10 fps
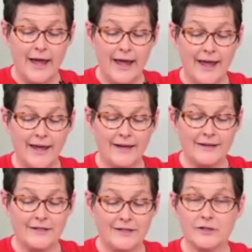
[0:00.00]

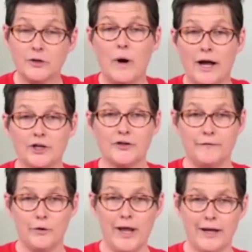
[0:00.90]
and to watch the
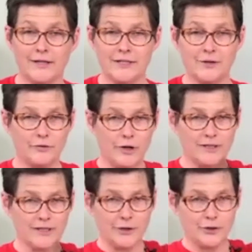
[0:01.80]
Fort Atkinson
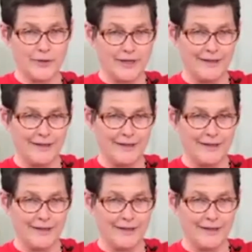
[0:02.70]
cross-country.